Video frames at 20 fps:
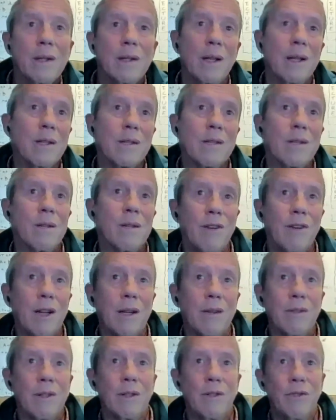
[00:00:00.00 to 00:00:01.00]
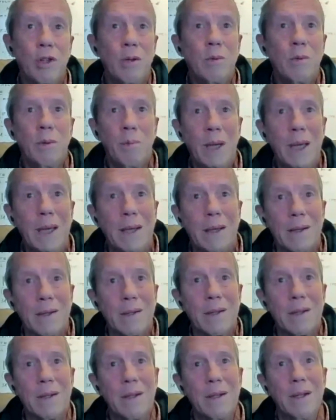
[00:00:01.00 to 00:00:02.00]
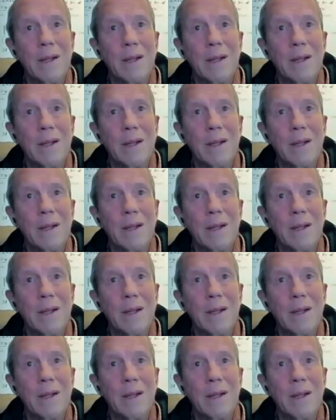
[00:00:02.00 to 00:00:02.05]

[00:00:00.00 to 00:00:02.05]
than the survival of human beings?